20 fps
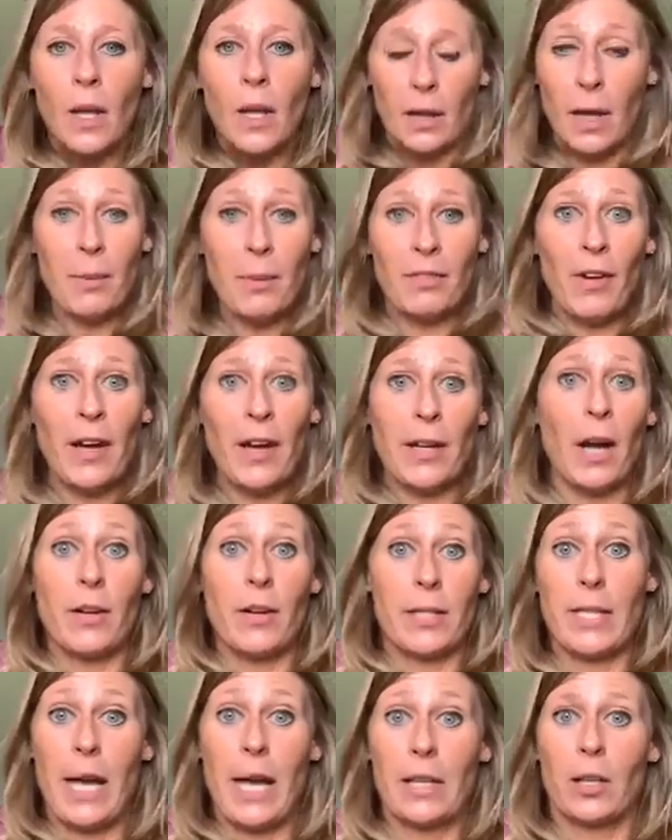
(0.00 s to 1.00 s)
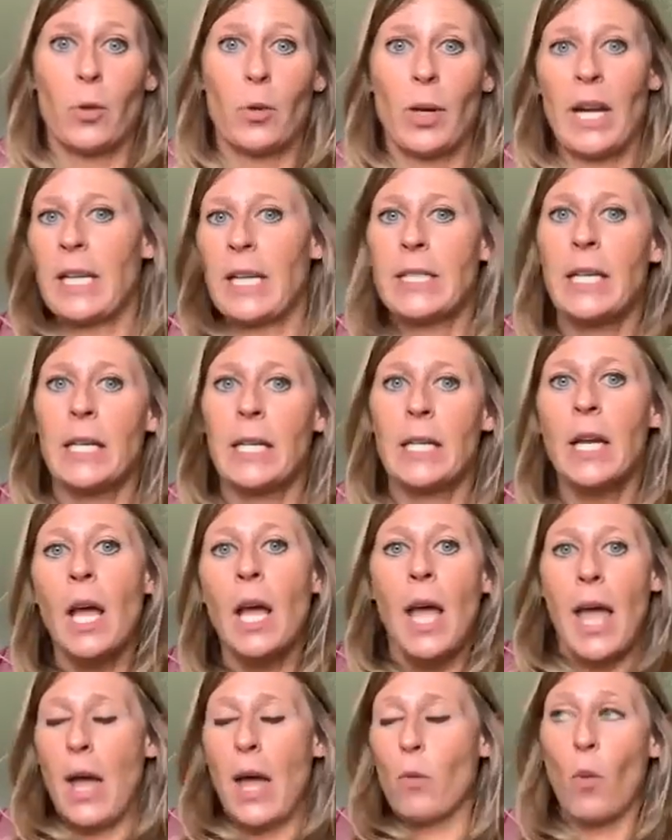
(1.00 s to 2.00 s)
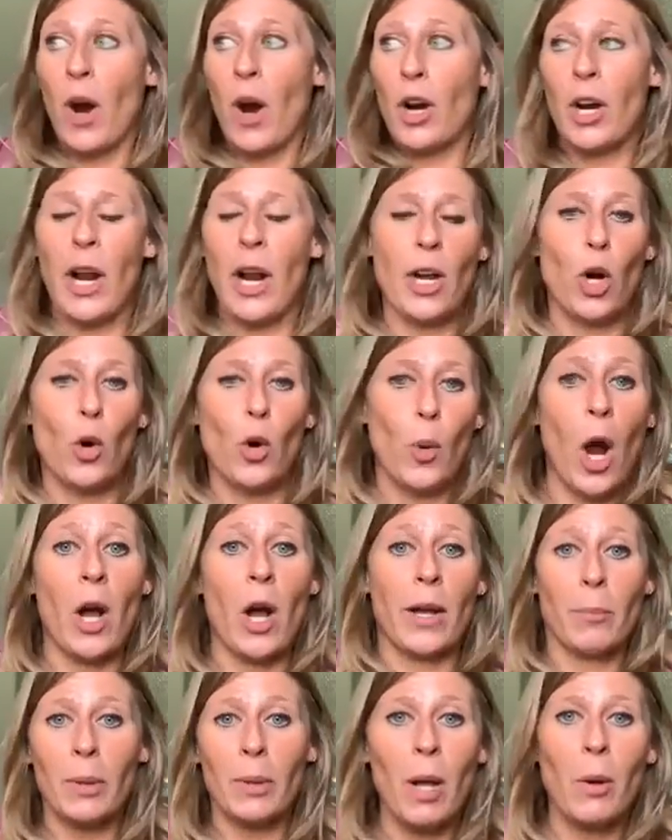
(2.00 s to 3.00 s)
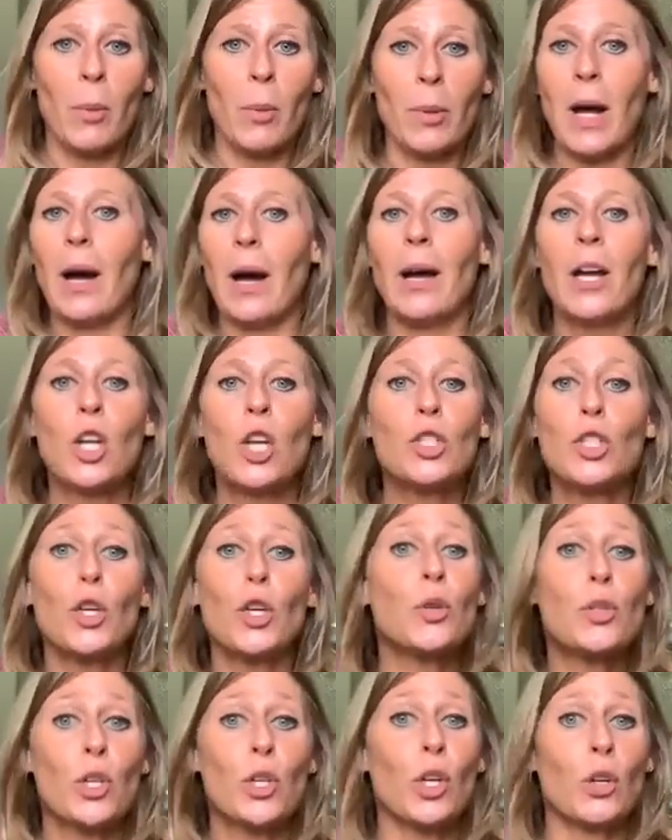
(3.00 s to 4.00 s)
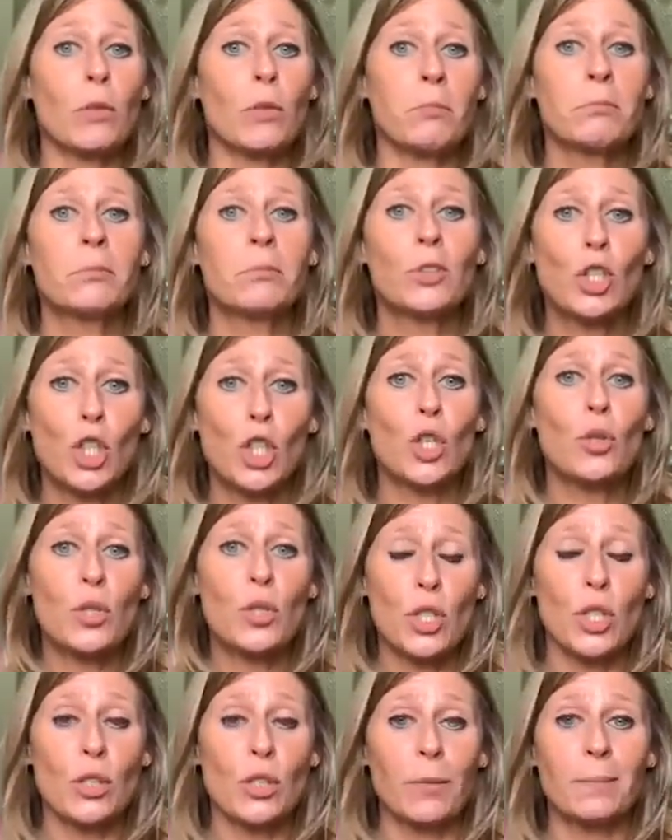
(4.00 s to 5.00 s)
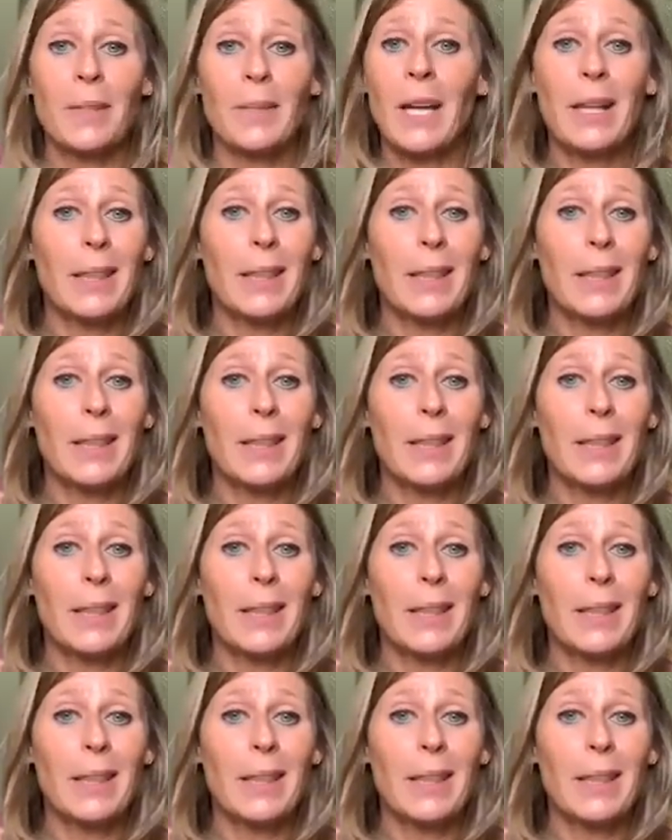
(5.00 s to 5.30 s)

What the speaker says: Let me find out exactly what I did. And where did I go wrong? And blah, blah, blah. Too soon. Too soon.